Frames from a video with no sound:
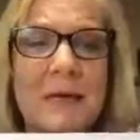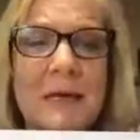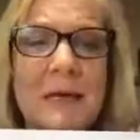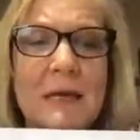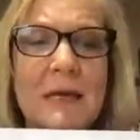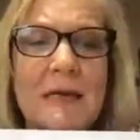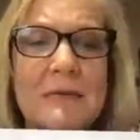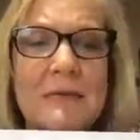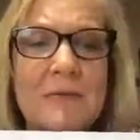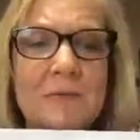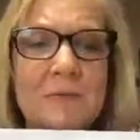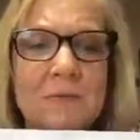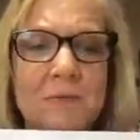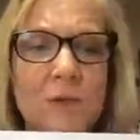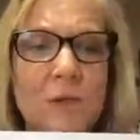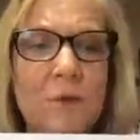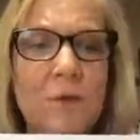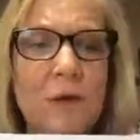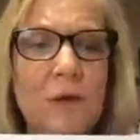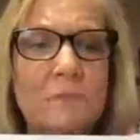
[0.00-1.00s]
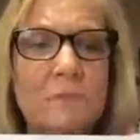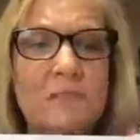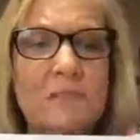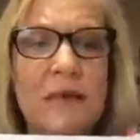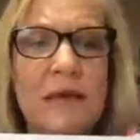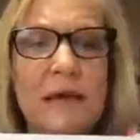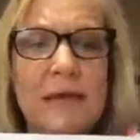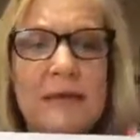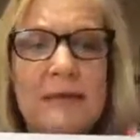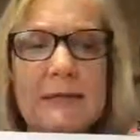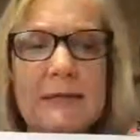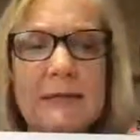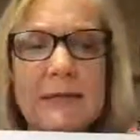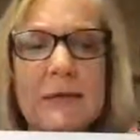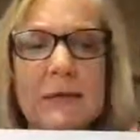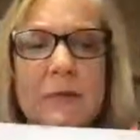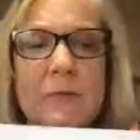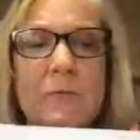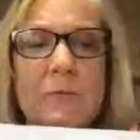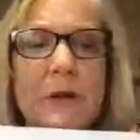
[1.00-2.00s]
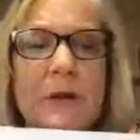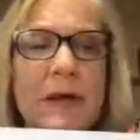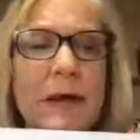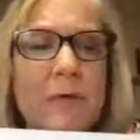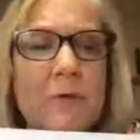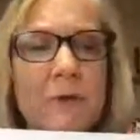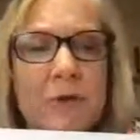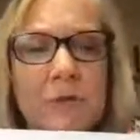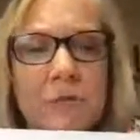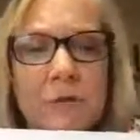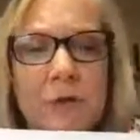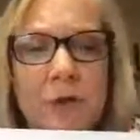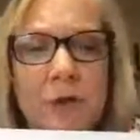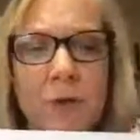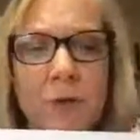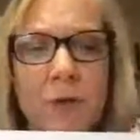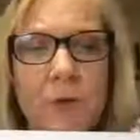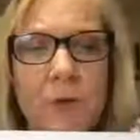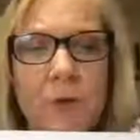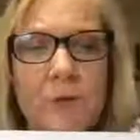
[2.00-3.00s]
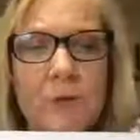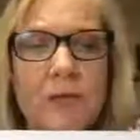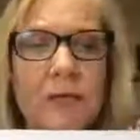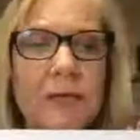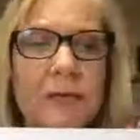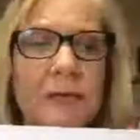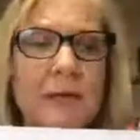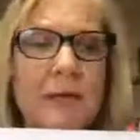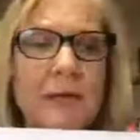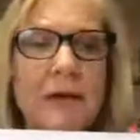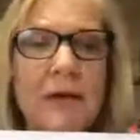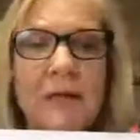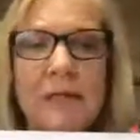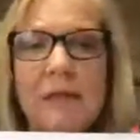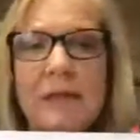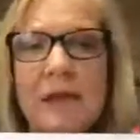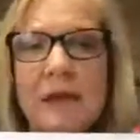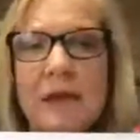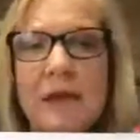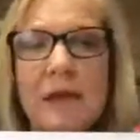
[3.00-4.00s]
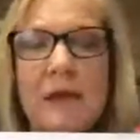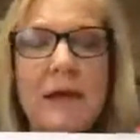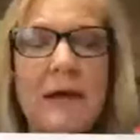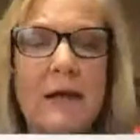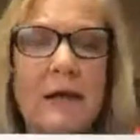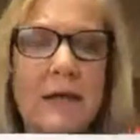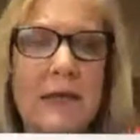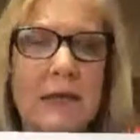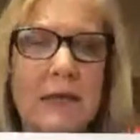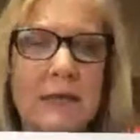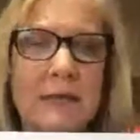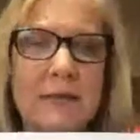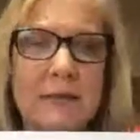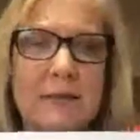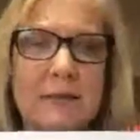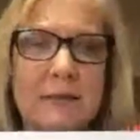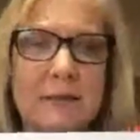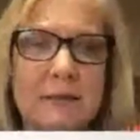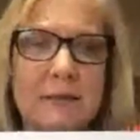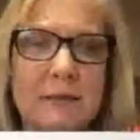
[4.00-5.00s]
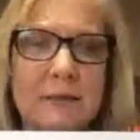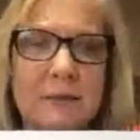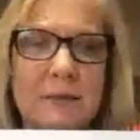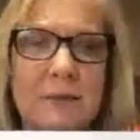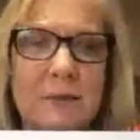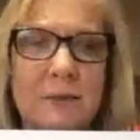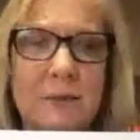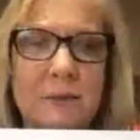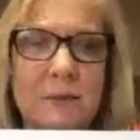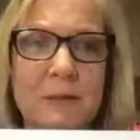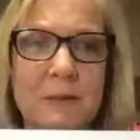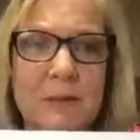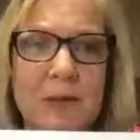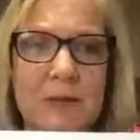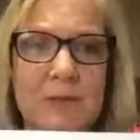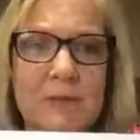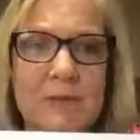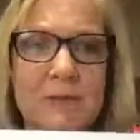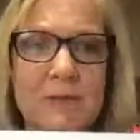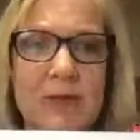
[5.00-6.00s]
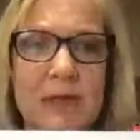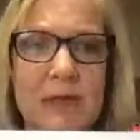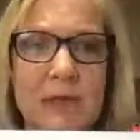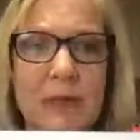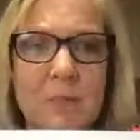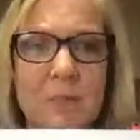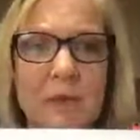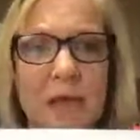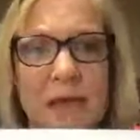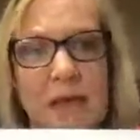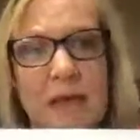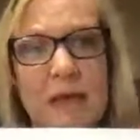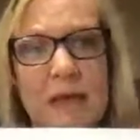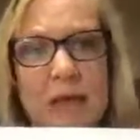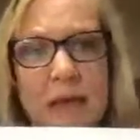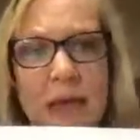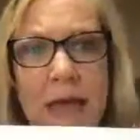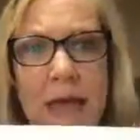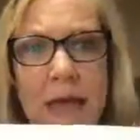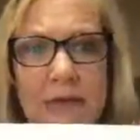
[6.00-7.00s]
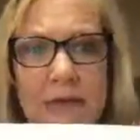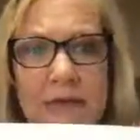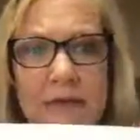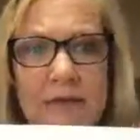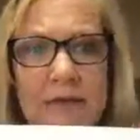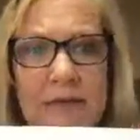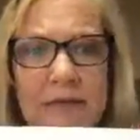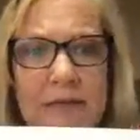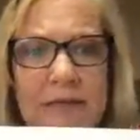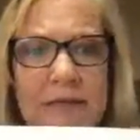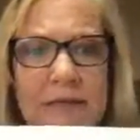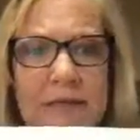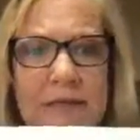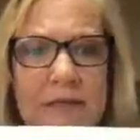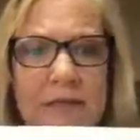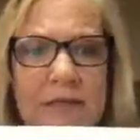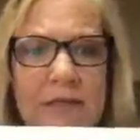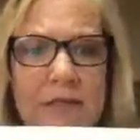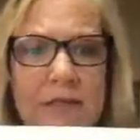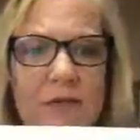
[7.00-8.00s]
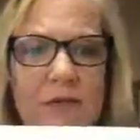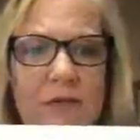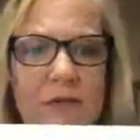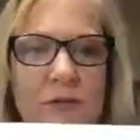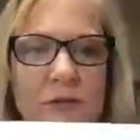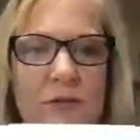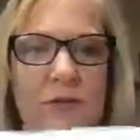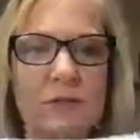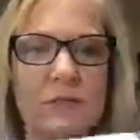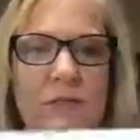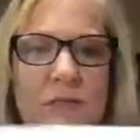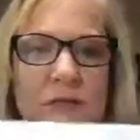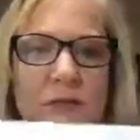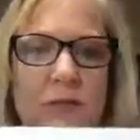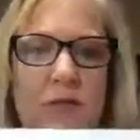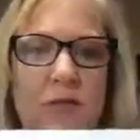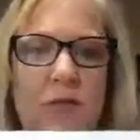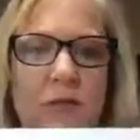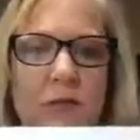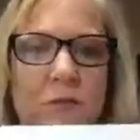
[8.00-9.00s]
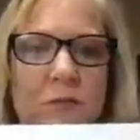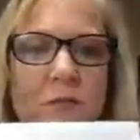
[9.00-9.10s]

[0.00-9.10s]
it's a free website, 1 hour of code. Get on there, and there's lots of game-like activities that your students can do.